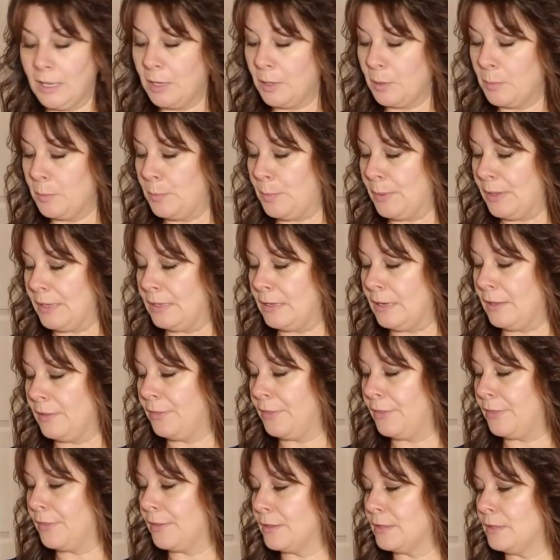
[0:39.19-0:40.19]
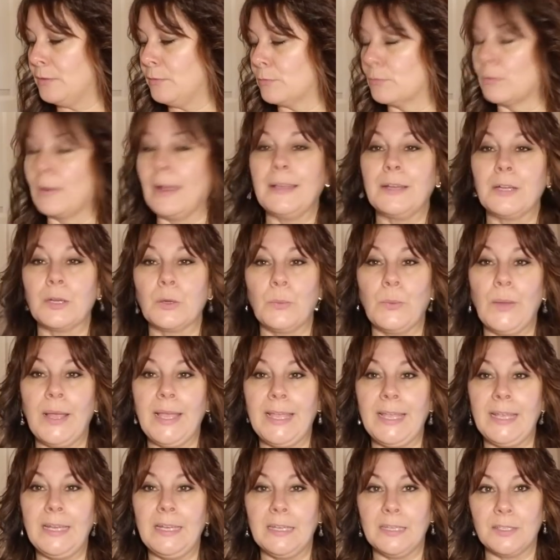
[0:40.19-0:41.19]
But the Rider
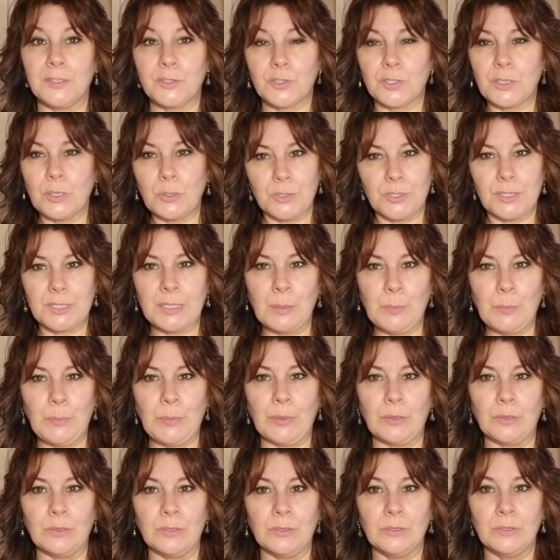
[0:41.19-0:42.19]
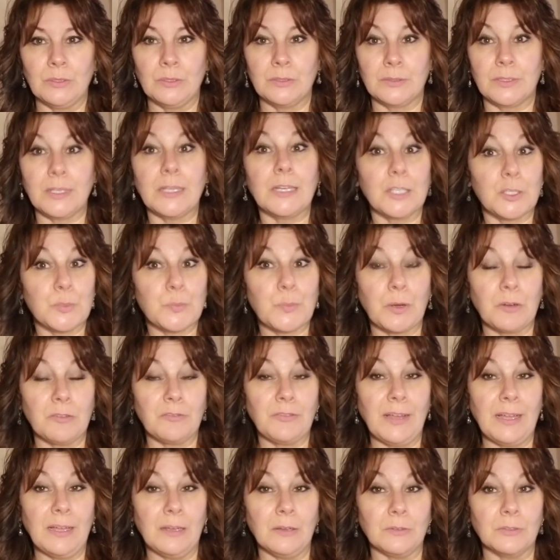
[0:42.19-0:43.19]
Waite is so simple that it's
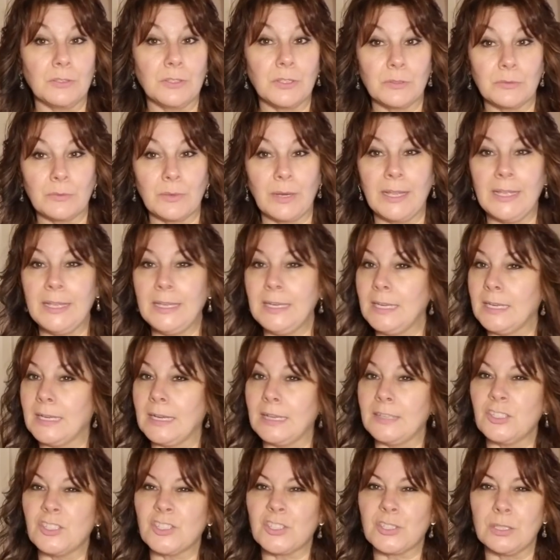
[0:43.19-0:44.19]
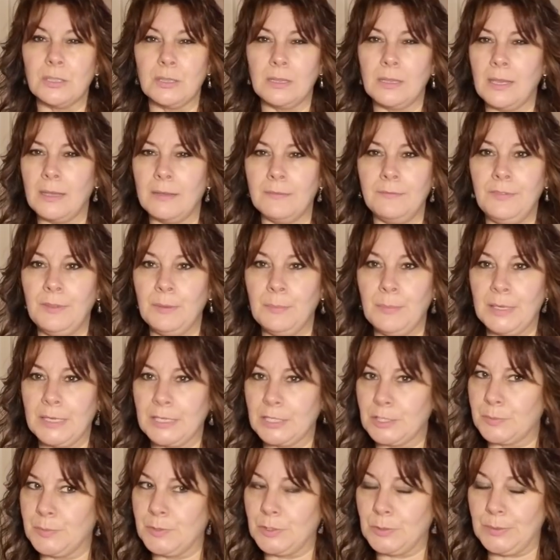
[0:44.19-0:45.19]
profound, right? And I just love the
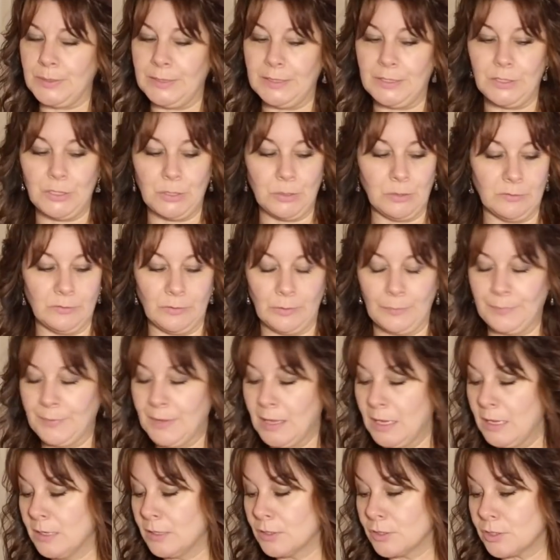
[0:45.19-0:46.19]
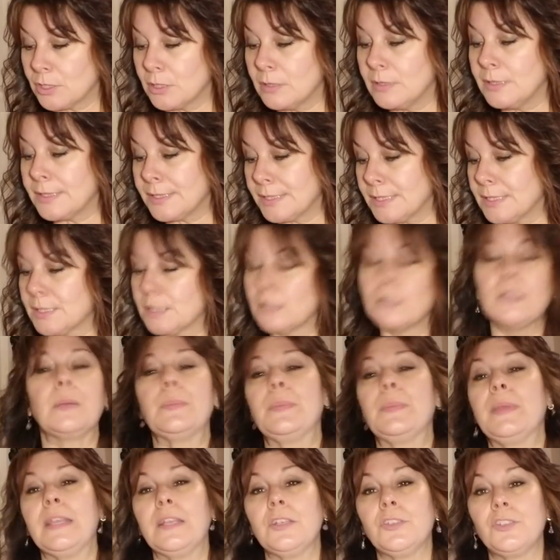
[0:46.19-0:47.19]
mix between the two of them. So this is going to
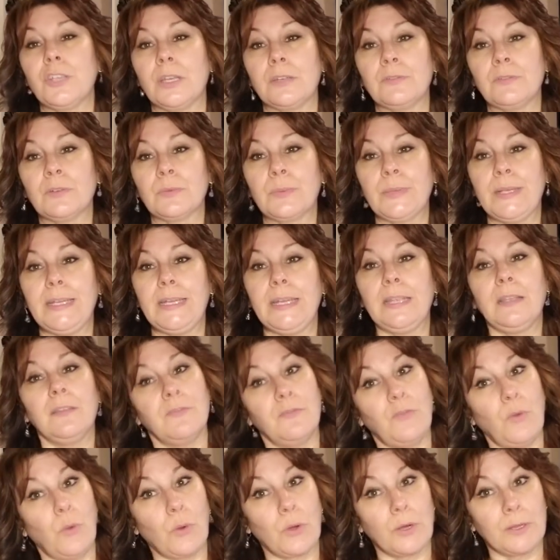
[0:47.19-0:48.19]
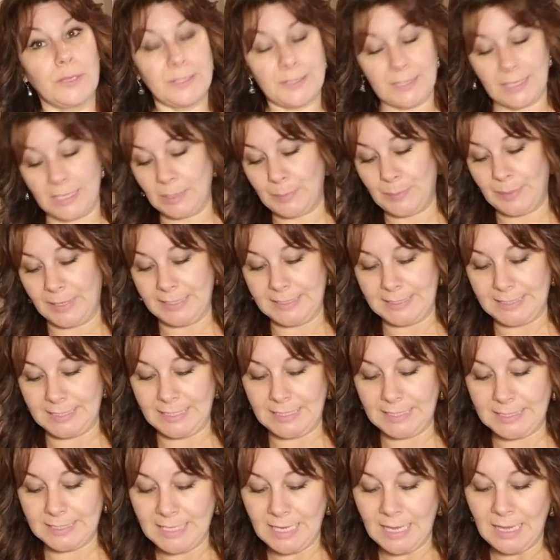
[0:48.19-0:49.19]
be a general reading for the sign of
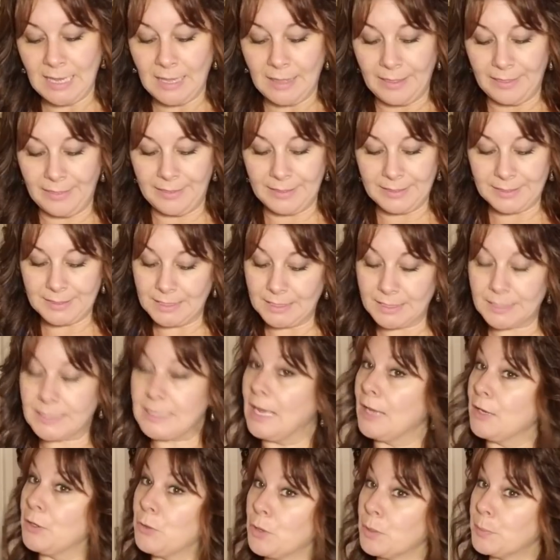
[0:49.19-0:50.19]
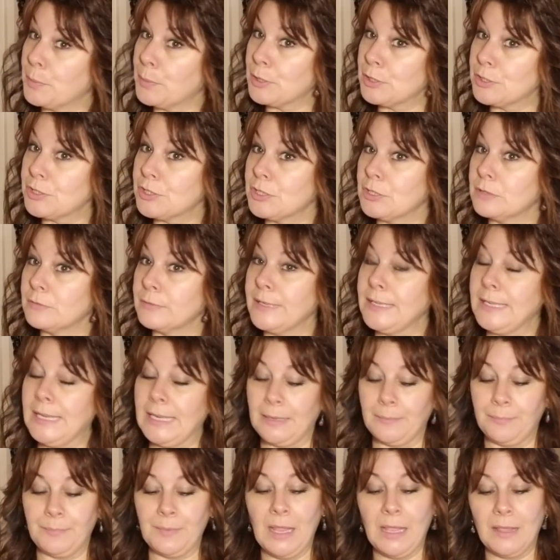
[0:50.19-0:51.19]
Pisces. This is not your personal
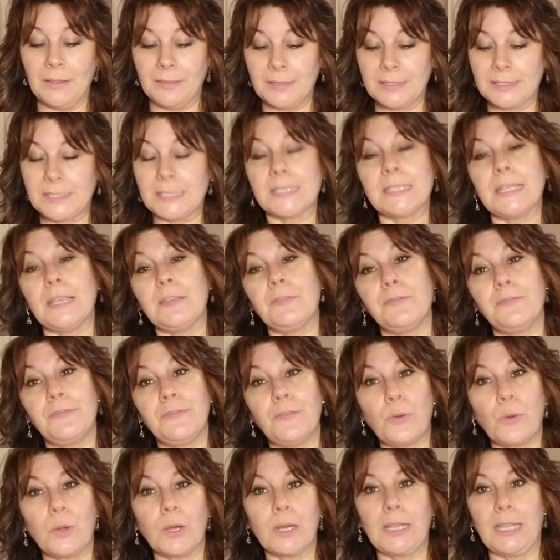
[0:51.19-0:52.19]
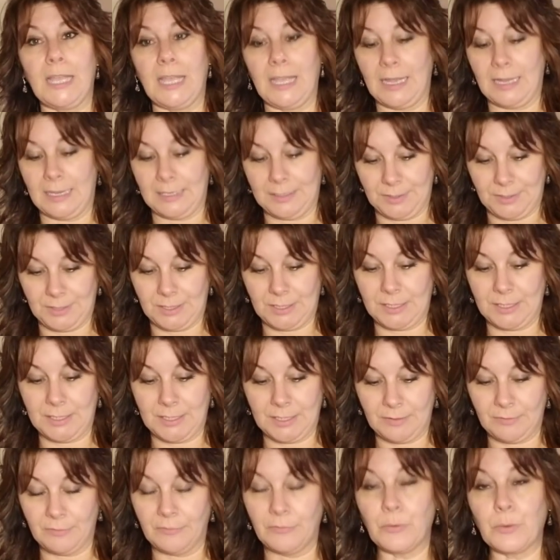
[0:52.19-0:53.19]
reading. This is a
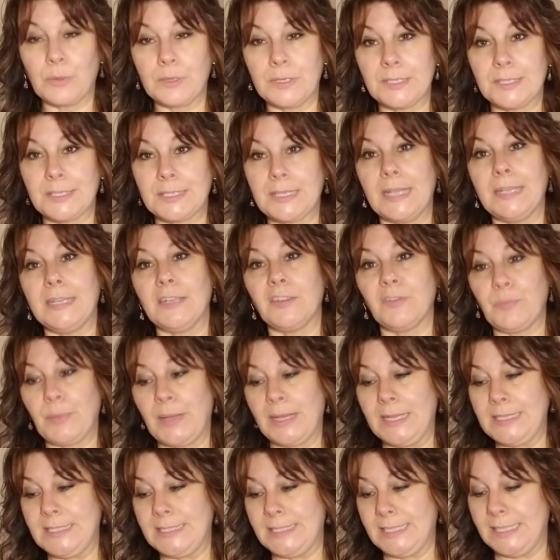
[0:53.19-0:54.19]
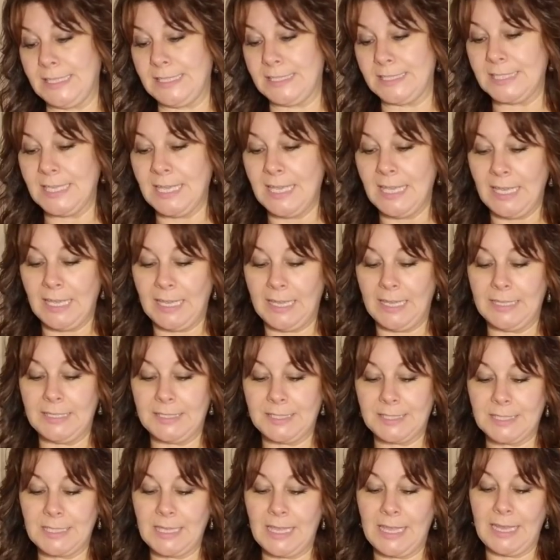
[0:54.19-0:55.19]
forecast for the sign of Pisces.
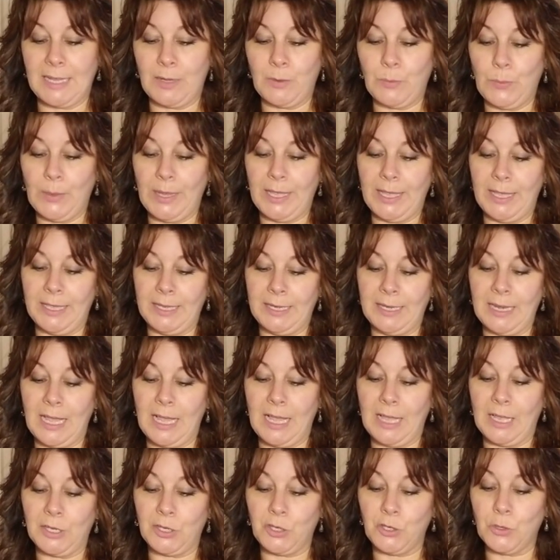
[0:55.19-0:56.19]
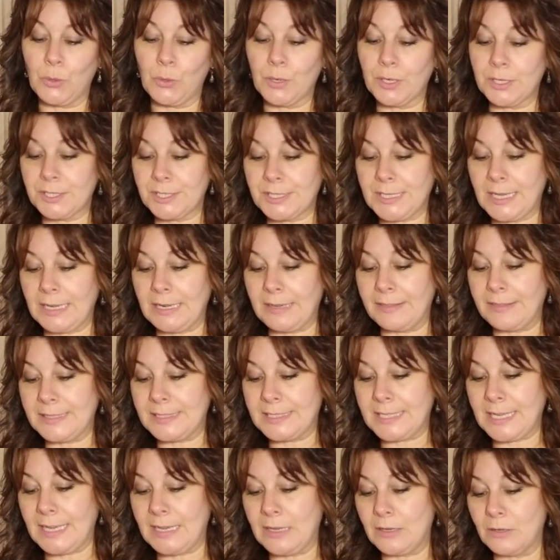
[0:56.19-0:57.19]
It's like when on your side of the
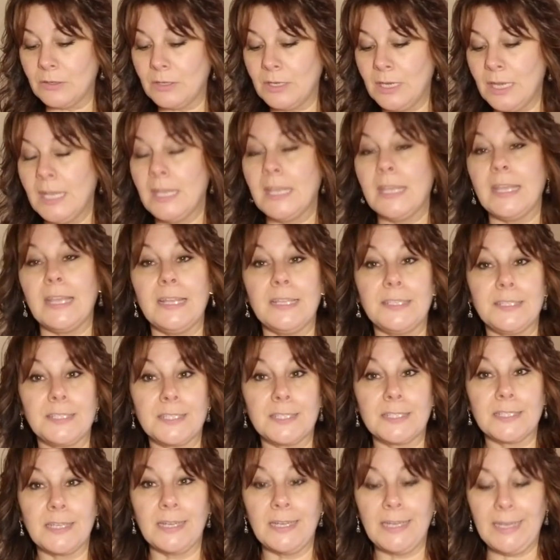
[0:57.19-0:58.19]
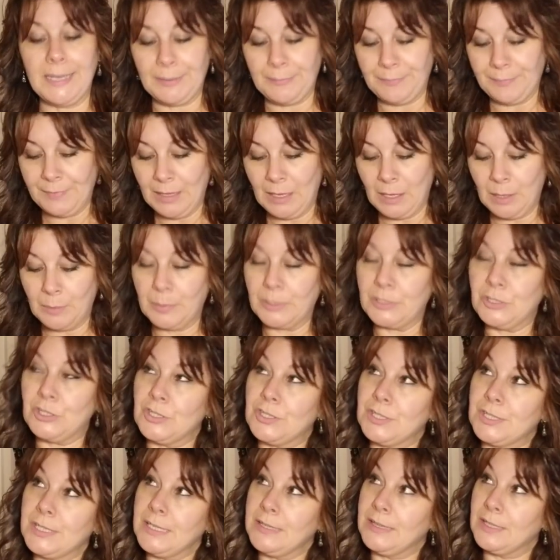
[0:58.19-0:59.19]
town, it's sunny, but you
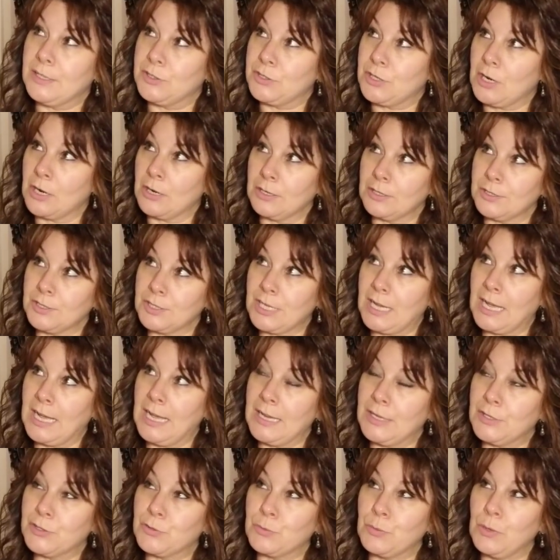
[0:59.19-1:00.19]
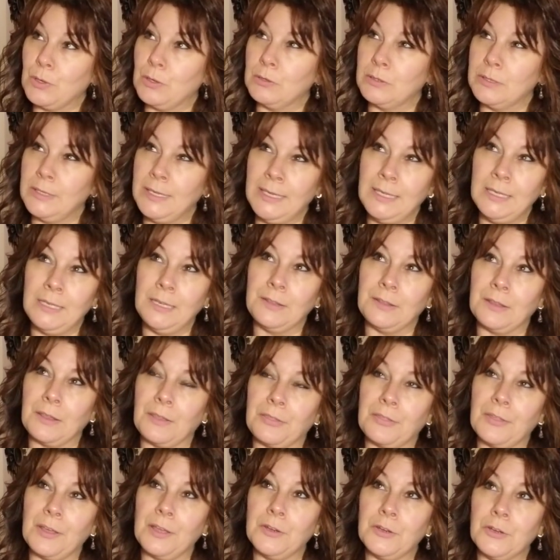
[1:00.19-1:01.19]
see the dark skies rolling in and the
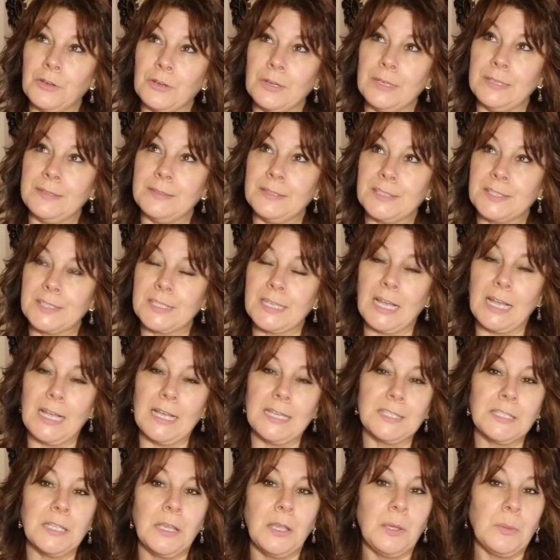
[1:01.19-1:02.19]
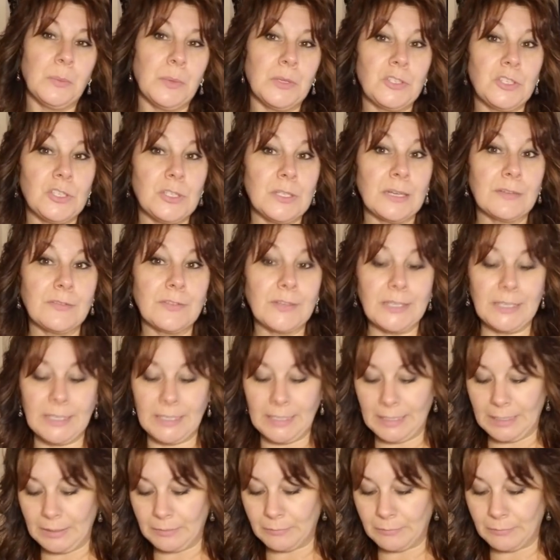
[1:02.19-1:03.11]
thunder in the skies, but you never get any